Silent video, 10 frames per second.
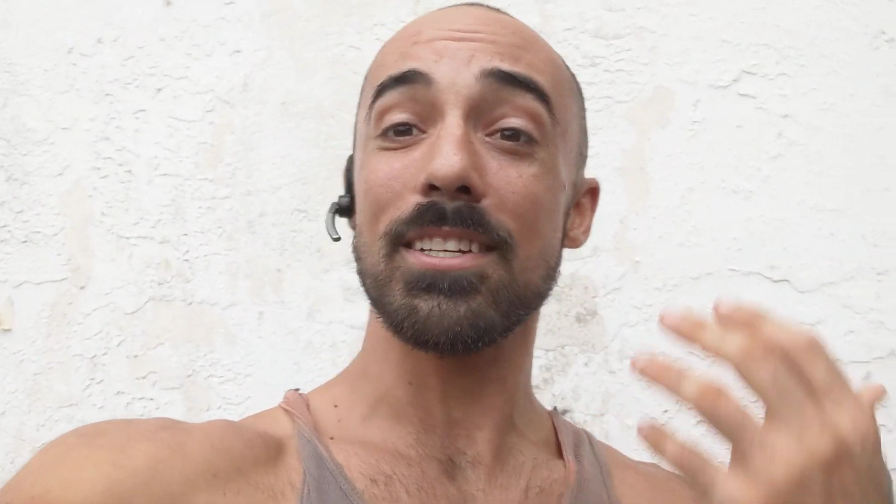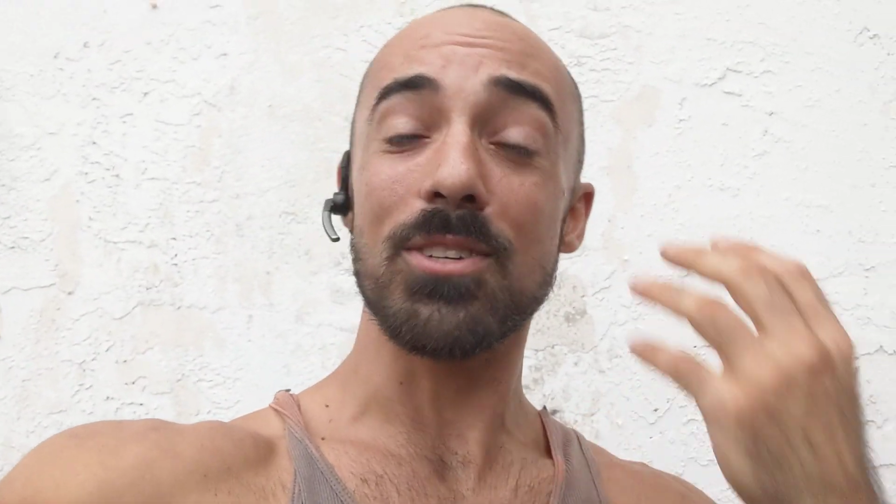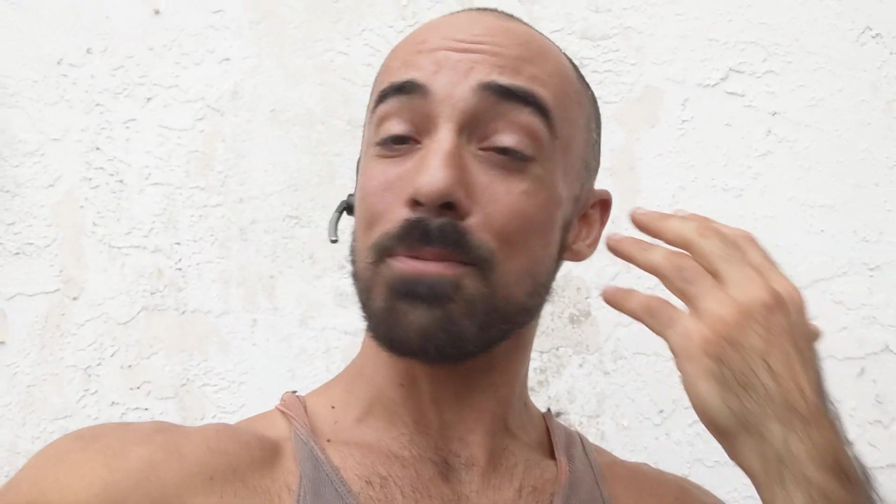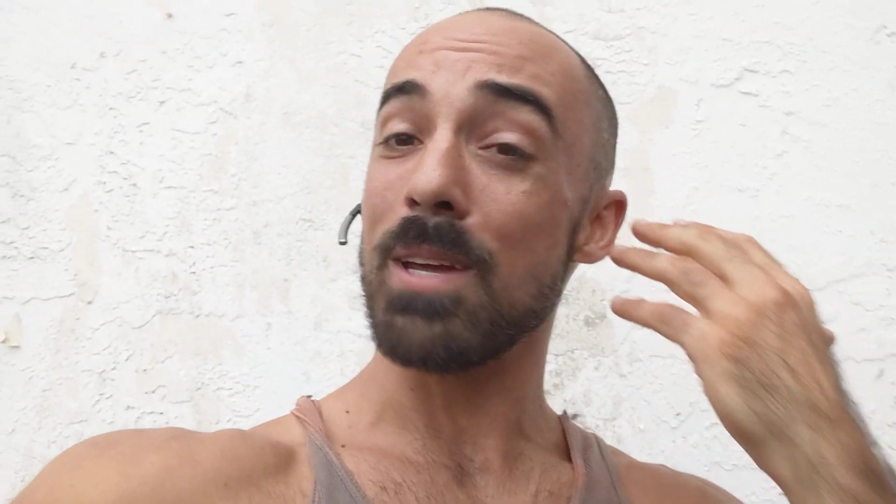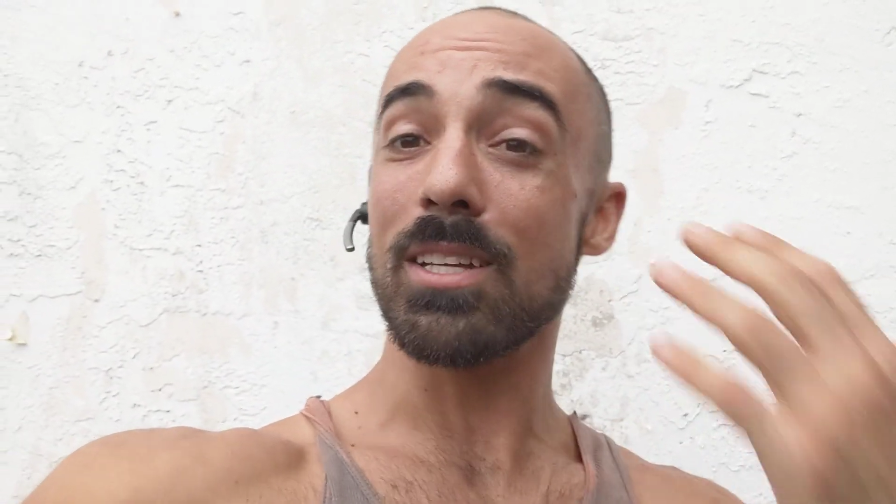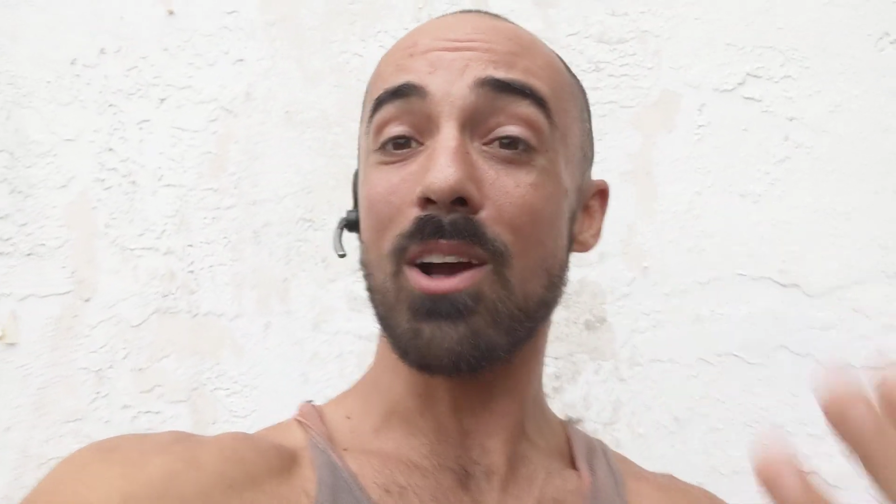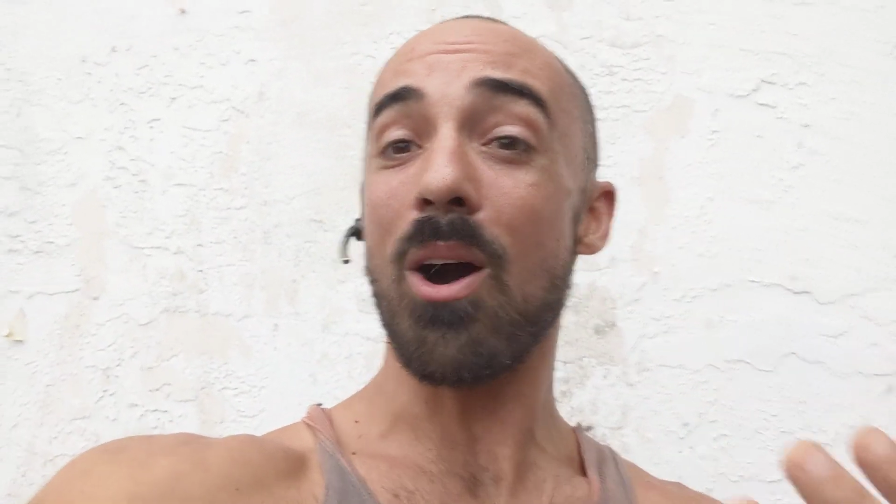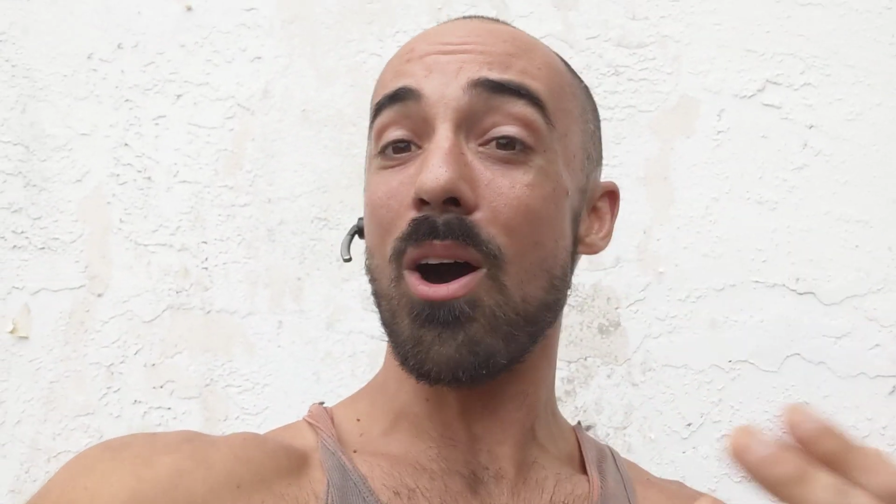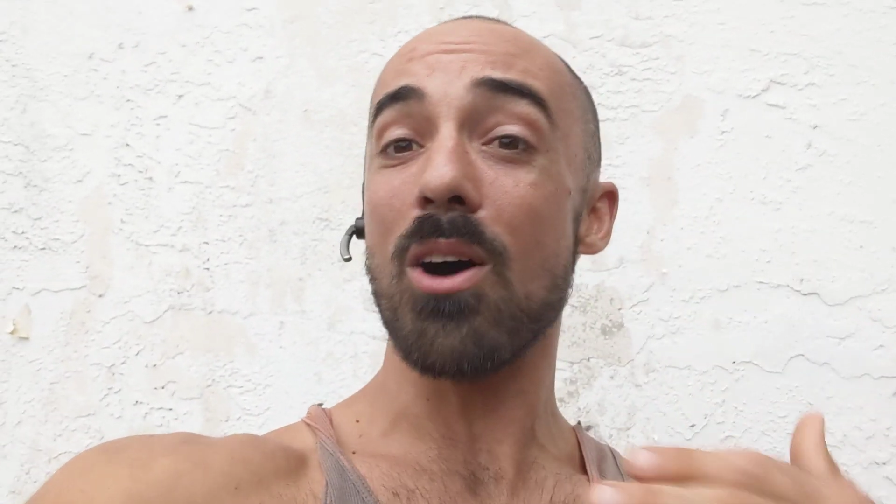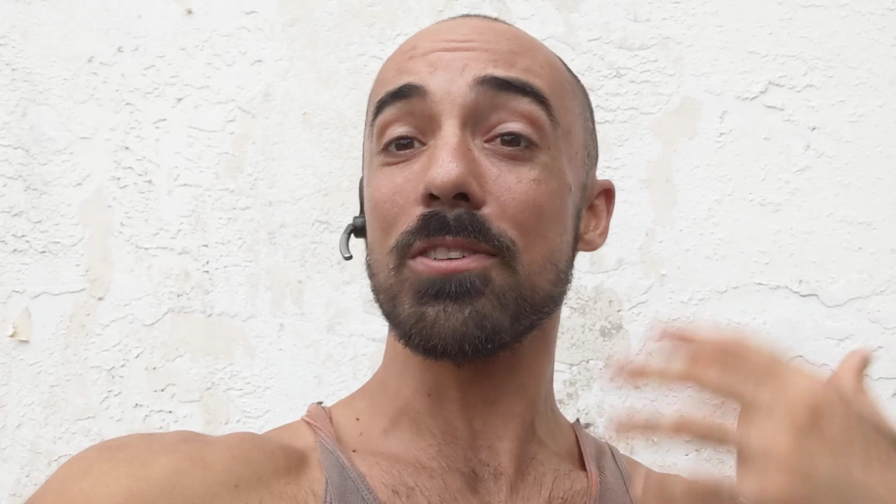you can make
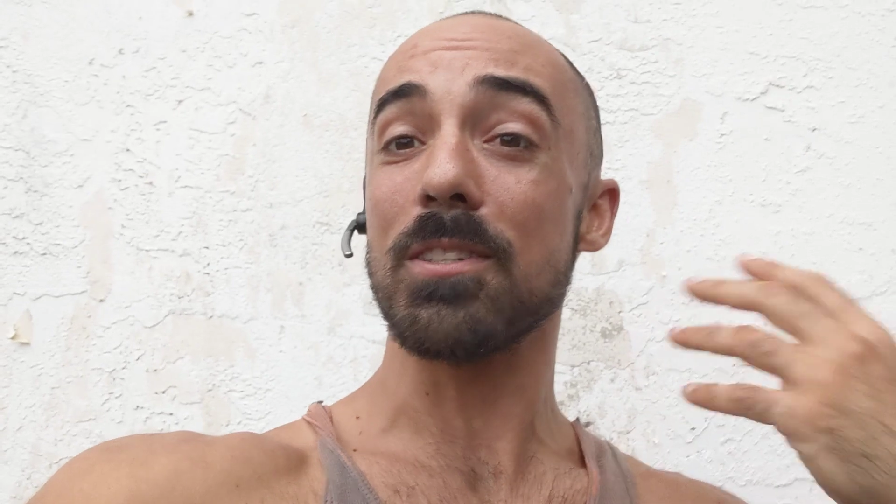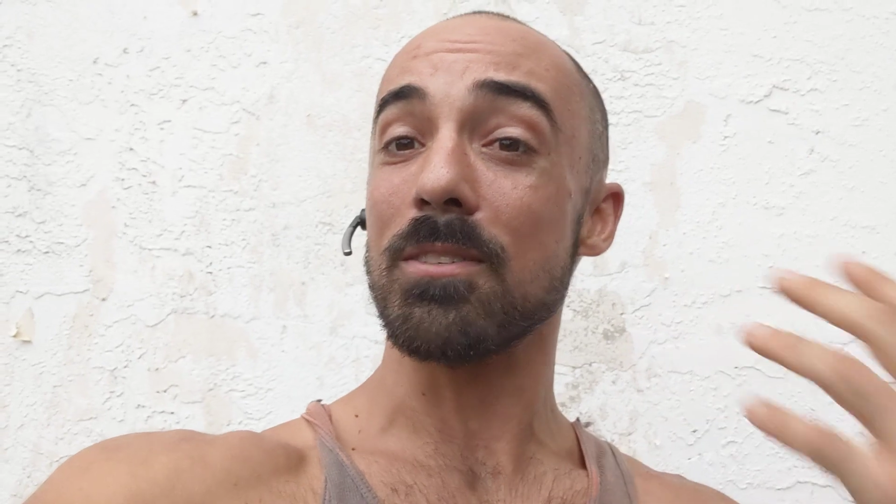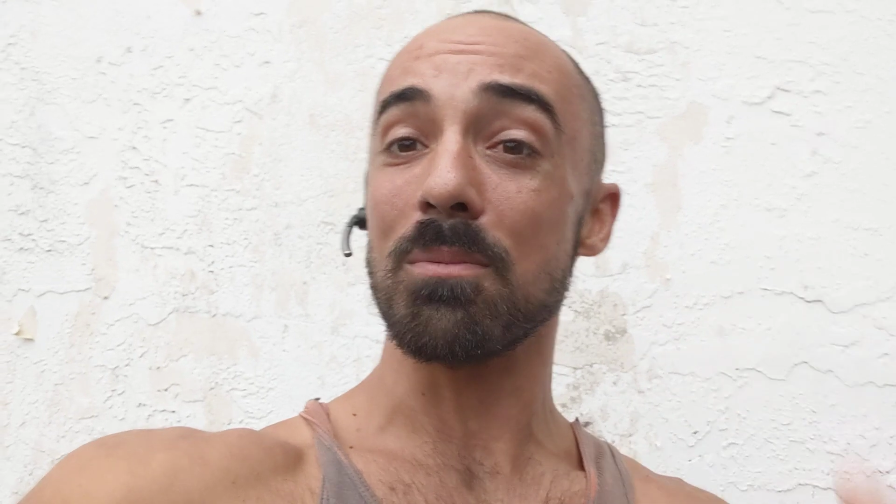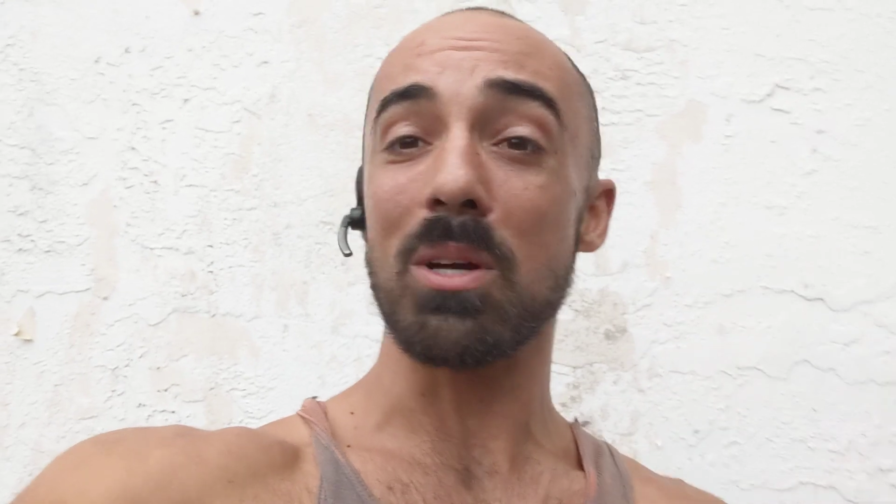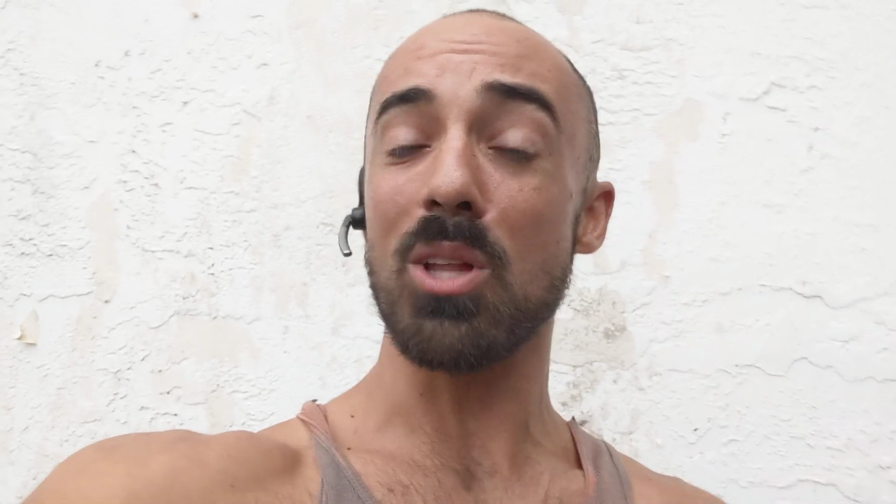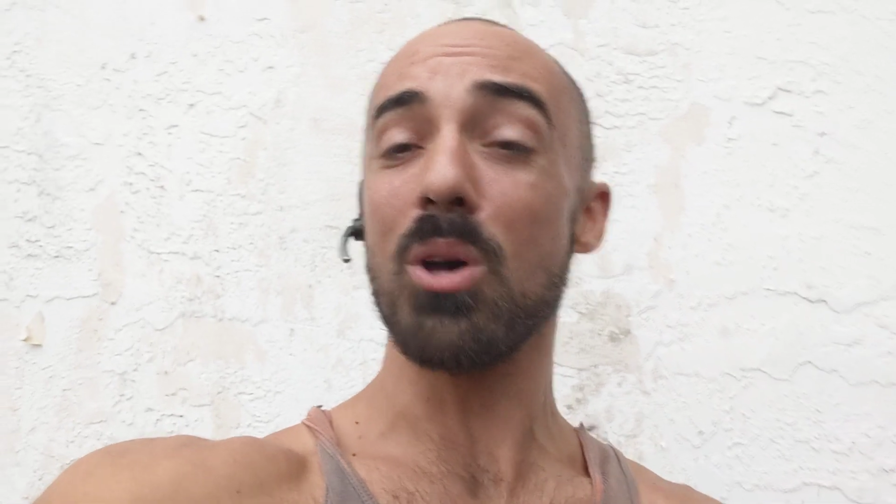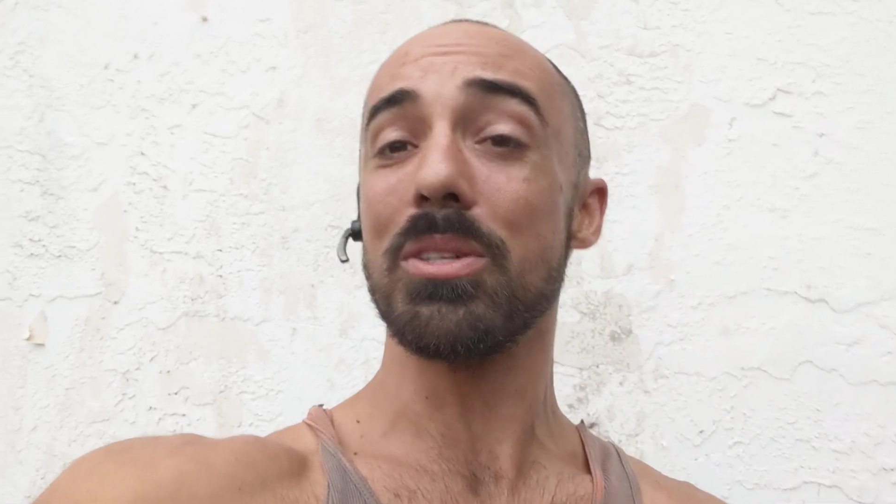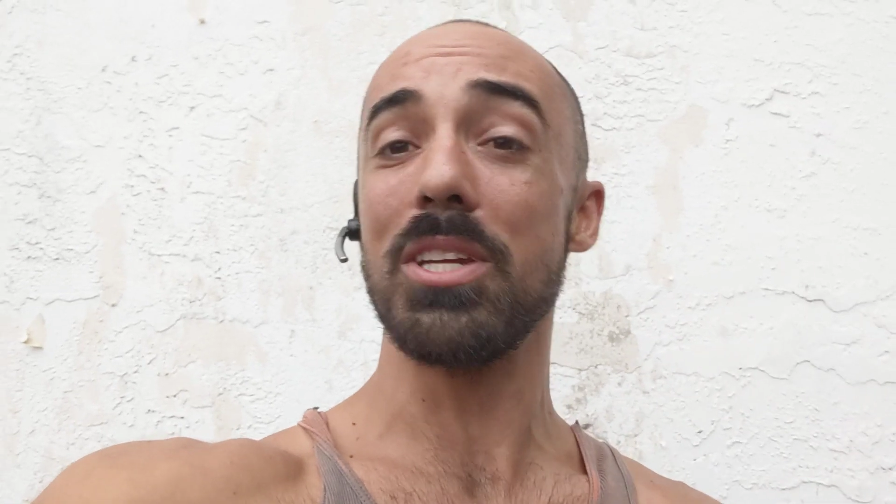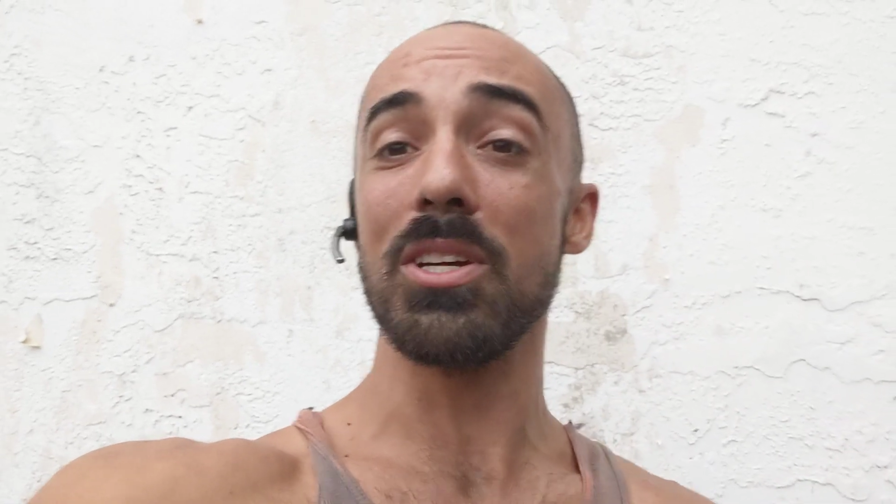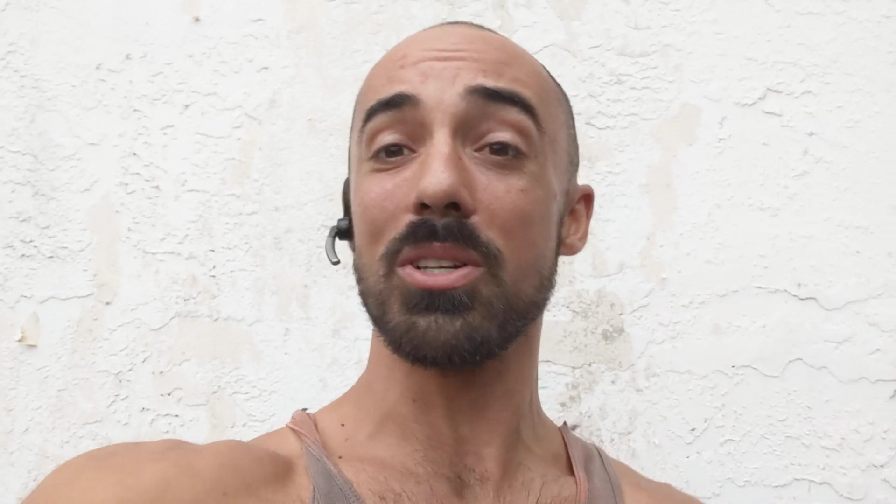calls and close
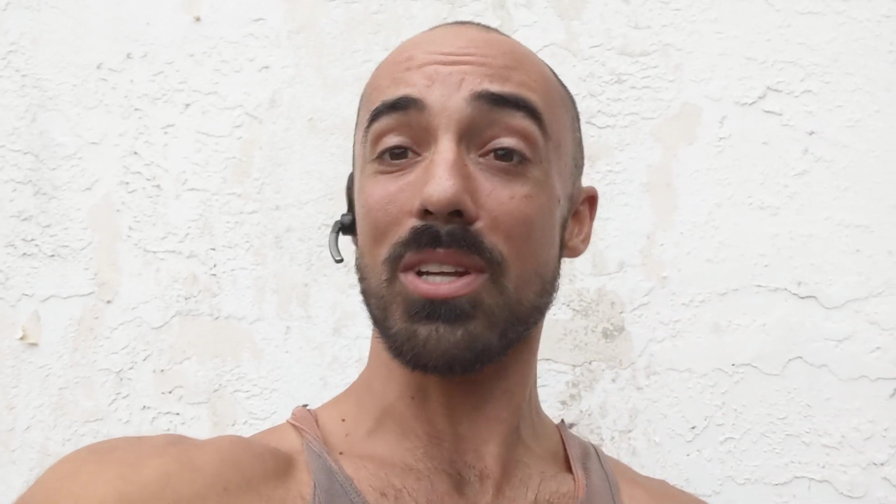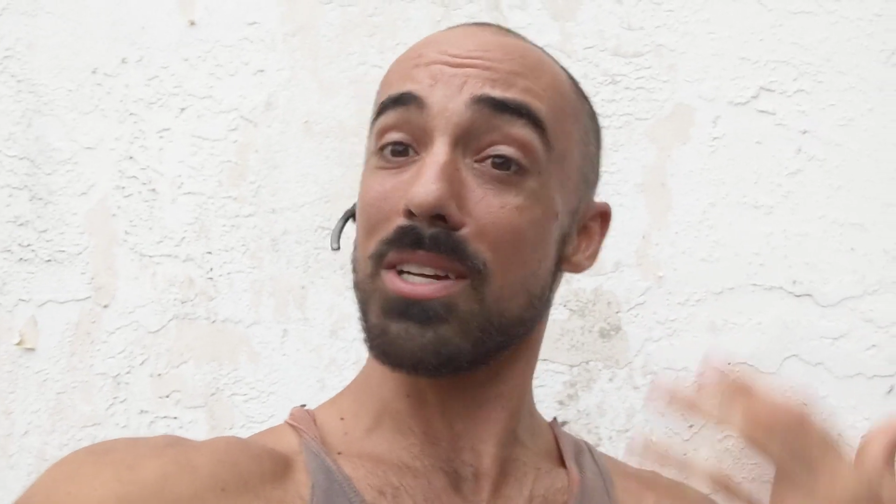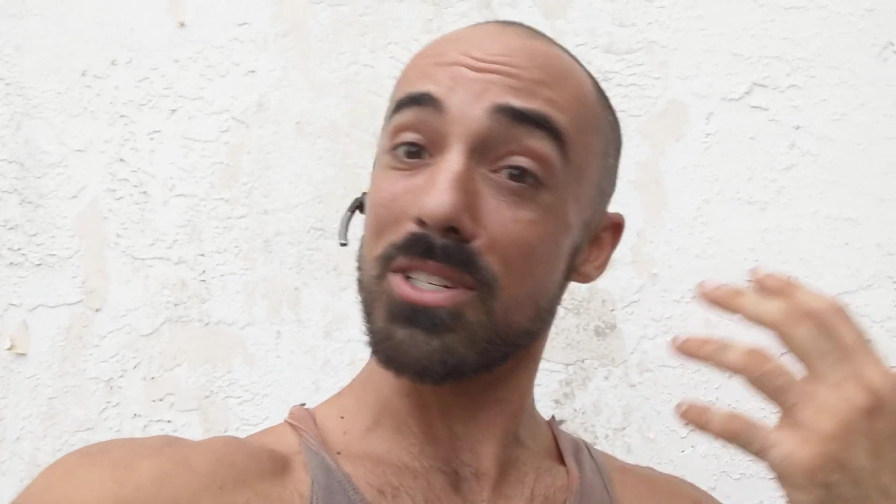deals